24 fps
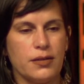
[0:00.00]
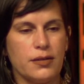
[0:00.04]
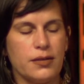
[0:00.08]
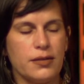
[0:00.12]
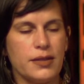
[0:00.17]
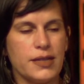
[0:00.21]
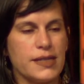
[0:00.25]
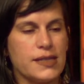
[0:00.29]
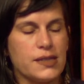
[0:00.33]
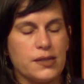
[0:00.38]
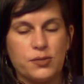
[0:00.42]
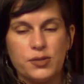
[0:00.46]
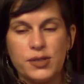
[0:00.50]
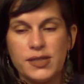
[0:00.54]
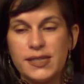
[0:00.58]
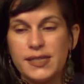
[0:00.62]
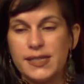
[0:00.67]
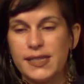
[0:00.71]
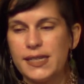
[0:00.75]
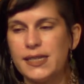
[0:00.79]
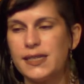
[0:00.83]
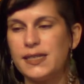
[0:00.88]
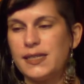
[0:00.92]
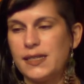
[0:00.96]
this
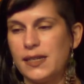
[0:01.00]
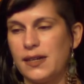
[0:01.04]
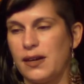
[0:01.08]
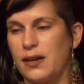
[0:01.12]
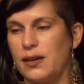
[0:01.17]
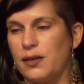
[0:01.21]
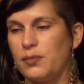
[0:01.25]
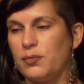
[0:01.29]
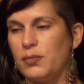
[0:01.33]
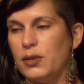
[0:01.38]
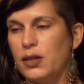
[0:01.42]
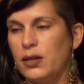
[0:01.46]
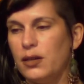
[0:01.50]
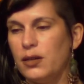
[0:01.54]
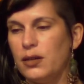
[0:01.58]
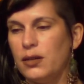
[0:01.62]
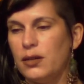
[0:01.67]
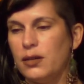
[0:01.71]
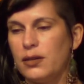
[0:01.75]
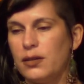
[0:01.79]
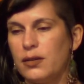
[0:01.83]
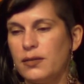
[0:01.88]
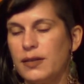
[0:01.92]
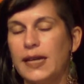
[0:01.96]
system
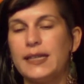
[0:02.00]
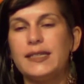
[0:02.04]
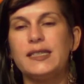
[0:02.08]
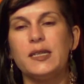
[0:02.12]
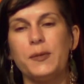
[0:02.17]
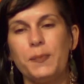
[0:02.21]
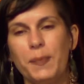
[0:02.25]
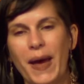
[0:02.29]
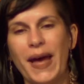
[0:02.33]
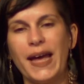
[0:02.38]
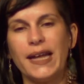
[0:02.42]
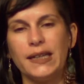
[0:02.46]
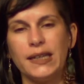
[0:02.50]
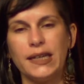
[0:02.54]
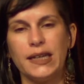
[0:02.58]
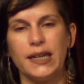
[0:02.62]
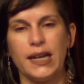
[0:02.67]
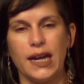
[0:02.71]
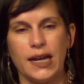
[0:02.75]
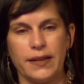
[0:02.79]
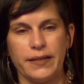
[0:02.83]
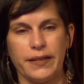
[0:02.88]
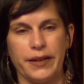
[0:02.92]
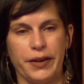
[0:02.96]
that depended
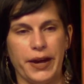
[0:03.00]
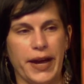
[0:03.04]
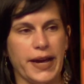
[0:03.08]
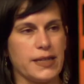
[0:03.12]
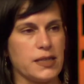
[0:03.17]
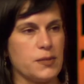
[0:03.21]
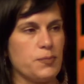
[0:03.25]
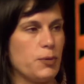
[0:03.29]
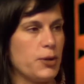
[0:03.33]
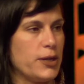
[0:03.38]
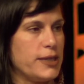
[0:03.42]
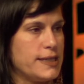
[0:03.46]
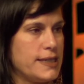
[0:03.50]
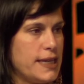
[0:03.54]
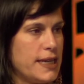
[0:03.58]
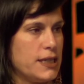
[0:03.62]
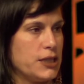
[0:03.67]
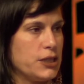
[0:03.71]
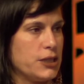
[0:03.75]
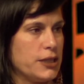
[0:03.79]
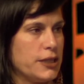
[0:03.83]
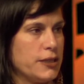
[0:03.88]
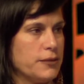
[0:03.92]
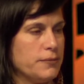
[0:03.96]
on their
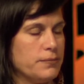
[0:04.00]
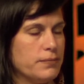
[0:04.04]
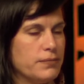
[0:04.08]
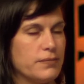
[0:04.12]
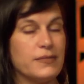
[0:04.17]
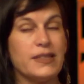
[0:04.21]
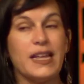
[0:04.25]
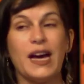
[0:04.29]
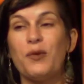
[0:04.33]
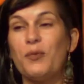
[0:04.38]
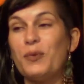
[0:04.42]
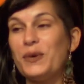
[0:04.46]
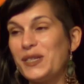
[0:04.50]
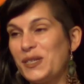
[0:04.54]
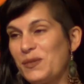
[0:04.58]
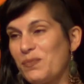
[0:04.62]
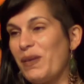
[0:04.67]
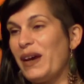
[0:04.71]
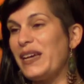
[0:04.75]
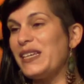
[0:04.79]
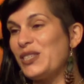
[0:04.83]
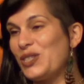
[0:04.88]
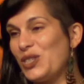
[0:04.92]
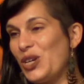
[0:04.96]
exploitation. That was
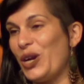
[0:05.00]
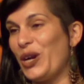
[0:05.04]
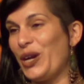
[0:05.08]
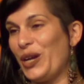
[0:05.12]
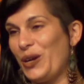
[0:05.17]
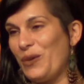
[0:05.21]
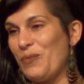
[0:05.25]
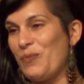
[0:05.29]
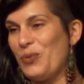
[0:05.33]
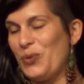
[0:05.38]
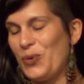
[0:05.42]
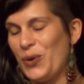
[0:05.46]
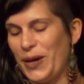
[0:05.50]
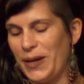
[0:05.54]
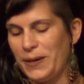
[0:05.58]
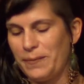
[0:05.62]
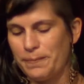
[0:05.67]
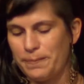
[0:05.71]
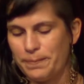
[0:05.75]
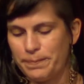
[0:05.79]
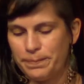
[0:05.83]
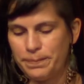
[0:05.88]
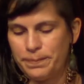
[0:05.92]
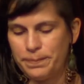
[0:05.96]
my starting point.
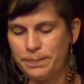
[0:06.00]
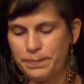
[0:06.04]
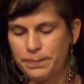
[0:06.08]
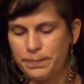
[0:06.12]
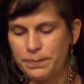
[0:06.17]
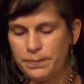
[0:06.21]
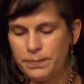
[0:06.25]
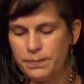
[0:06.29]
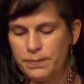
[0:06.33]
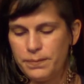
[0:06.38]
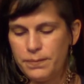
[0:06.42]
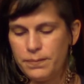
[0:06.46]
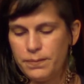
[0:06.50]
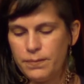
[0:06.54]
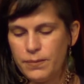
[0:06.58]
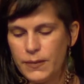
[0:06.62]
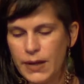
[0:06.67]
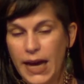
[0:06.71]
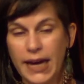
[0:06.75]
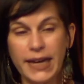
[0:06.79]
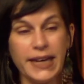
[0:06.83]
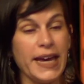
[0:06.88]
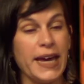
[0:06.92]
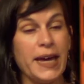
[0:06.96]

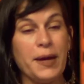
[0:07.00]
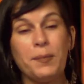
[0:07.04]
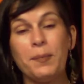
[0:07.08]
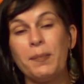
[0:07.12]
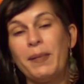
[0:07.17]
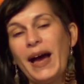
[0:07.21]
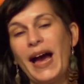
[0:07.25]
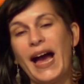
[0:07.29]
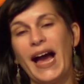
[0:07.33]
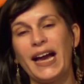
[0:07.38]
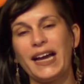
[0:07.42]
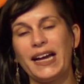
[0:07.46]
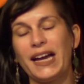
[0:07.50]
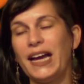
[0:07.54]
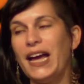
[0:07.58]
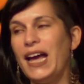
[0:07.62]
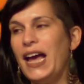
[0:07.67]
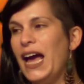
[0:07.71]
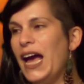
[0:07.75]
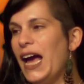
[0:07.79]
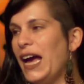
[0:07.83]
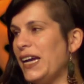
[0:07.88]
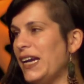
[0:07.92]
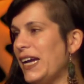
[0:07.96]
I came back
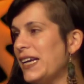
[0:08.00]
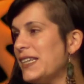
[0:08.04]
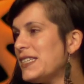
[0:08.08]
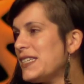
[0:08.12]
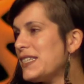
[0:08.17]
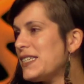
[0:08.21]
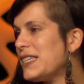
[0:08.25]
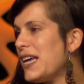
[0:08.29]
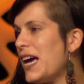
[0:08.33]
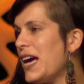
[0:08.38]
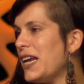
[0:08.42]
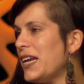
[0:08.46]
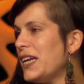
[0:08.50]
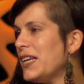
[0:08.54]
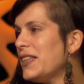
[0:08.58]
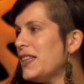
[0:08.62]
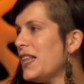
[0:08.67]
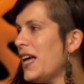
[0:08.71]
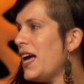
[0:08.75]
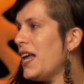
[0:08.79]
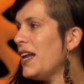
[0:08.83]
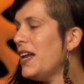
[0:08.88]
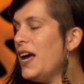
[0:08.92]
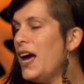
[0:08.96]
and I decided
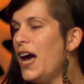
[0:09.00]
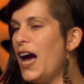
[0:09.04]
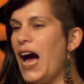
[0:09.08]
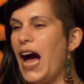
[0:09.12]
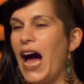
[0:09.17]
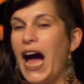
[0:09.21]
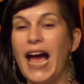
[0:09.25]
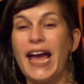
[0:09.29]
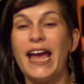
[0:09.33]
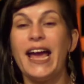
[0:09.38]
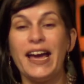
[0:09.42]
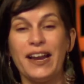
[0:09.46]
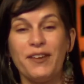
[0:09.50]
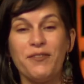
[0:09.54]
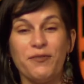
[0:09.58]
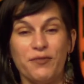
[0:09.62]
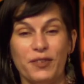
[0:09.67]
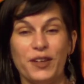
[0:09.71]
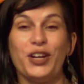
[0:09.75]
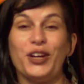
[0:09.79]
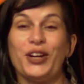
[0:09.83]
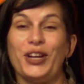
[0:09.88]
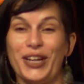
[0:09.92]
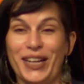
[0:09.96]
that I had
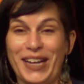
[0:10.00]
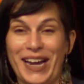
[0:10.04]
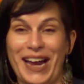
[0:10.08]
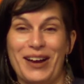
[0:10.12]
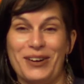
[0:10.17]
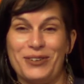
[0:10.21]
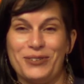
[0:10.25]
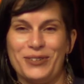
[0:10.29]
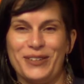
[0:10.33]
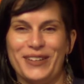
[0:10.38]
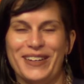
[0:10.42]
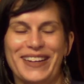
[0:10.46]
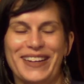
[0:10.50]
figured it out.